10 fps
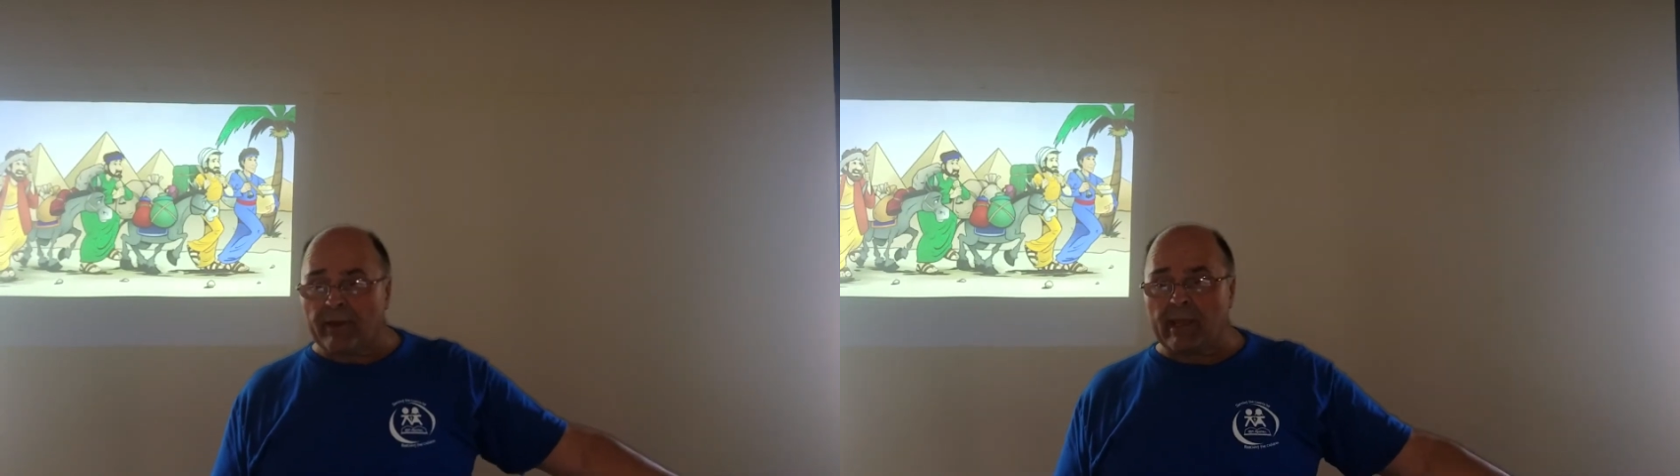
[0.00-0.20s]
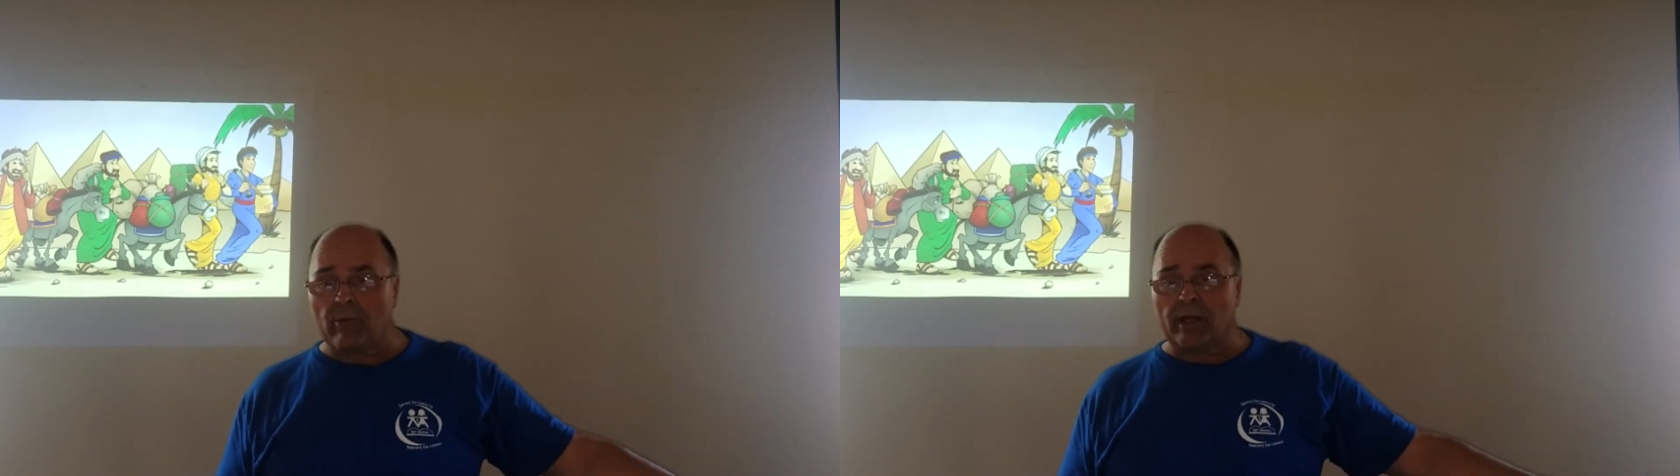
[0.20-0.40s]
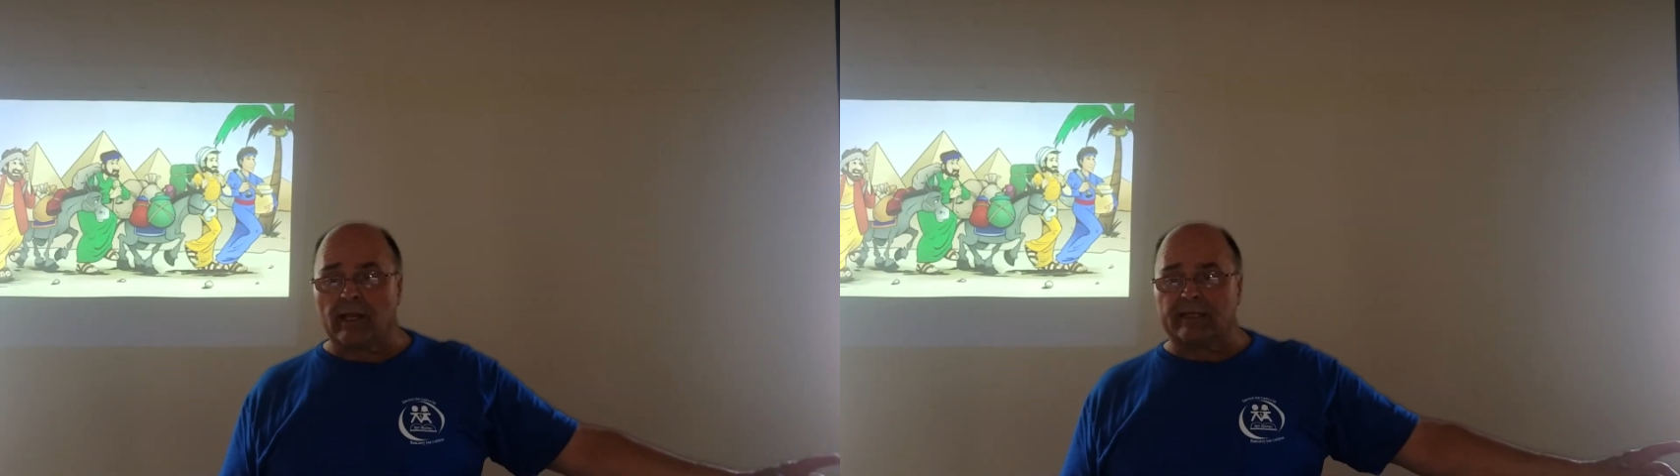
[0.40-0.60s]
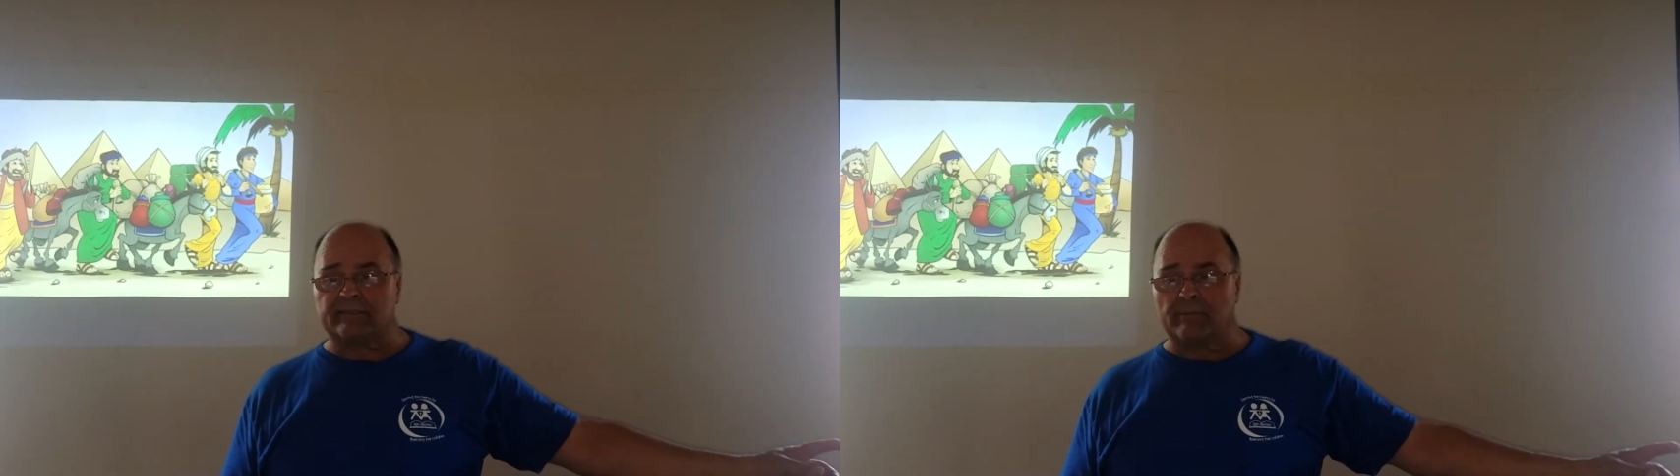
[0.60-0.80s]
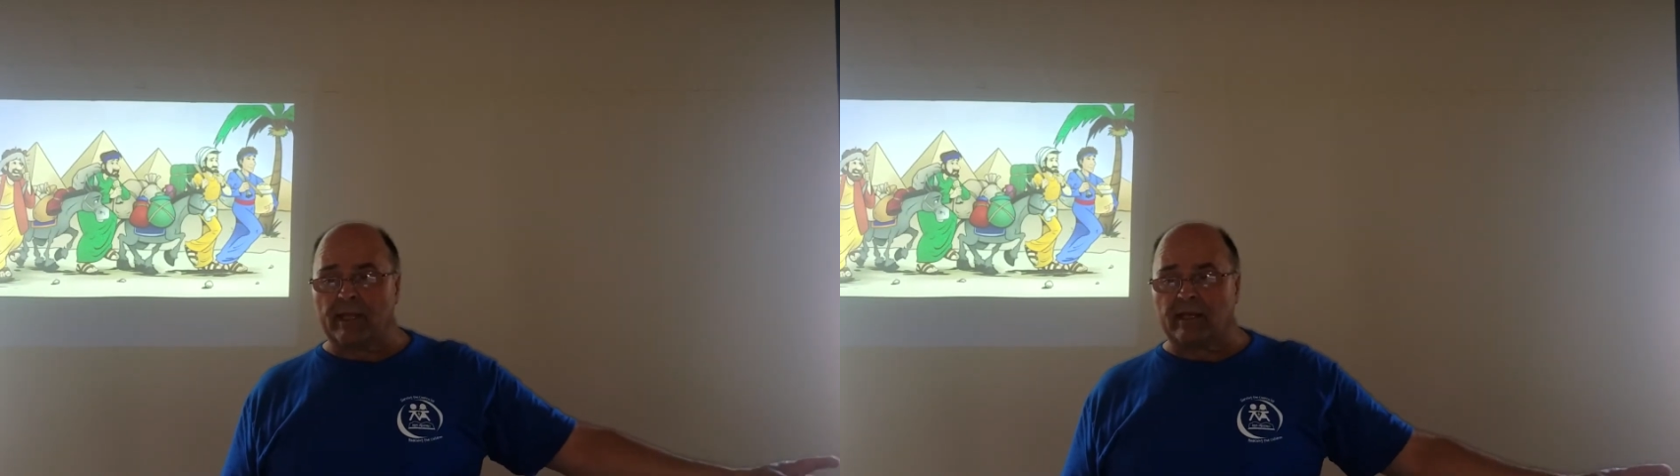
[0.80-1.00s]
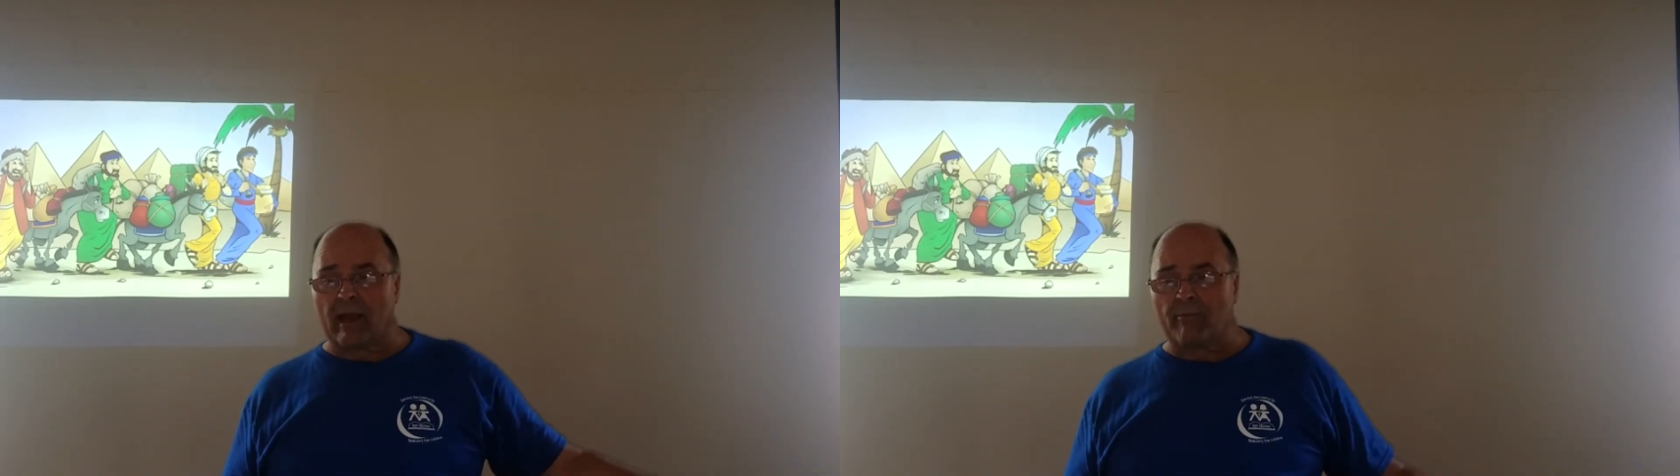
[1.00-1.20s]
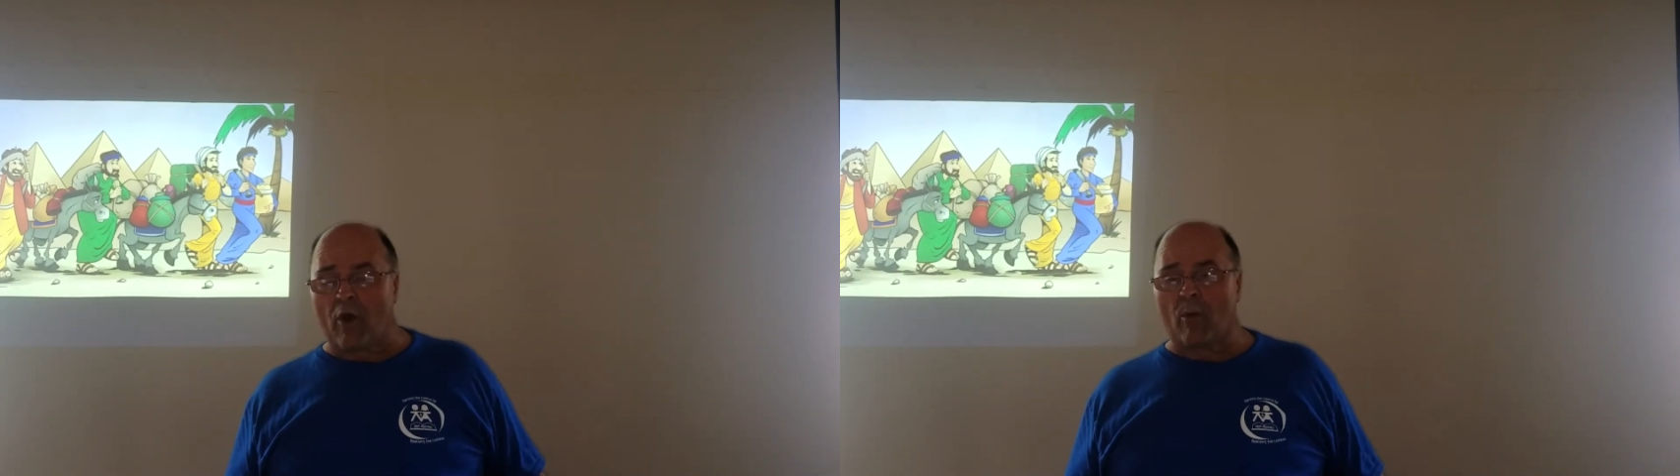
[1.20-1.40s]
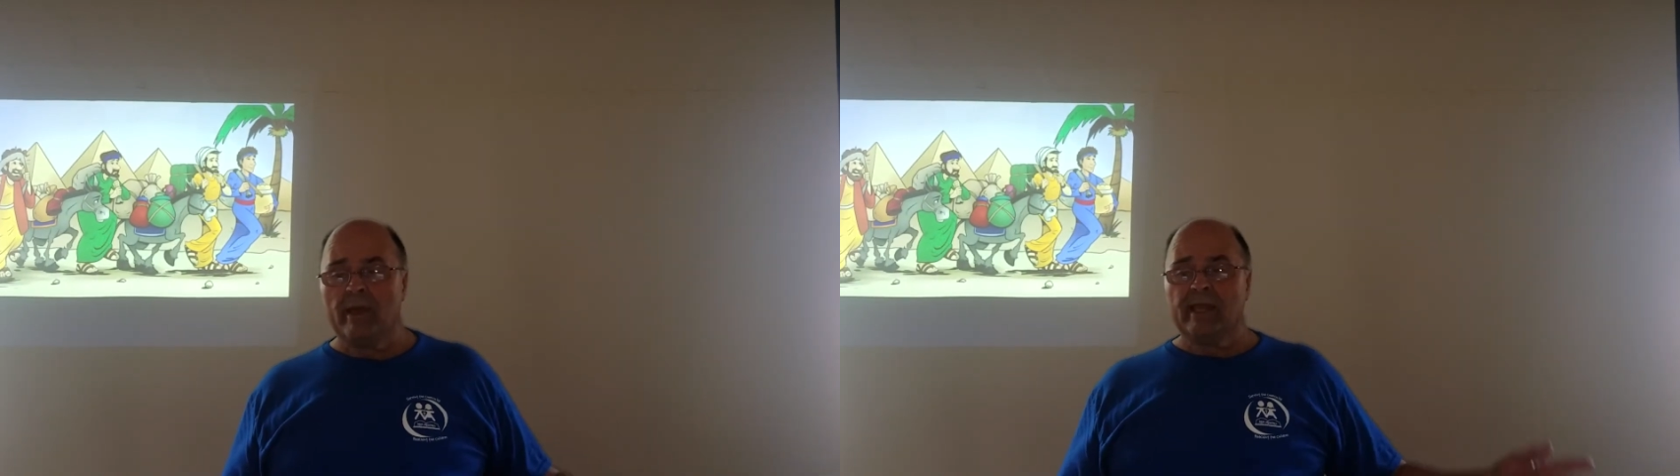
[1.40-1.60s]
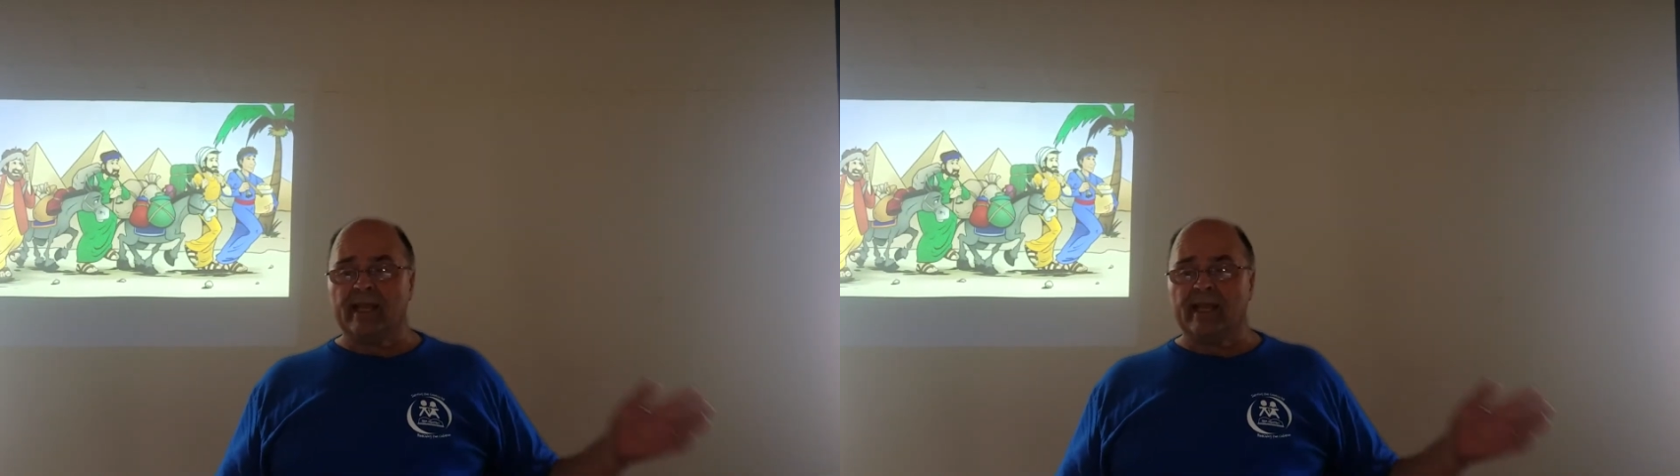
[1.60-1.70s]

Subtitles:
He wouldn't let Simeon come home.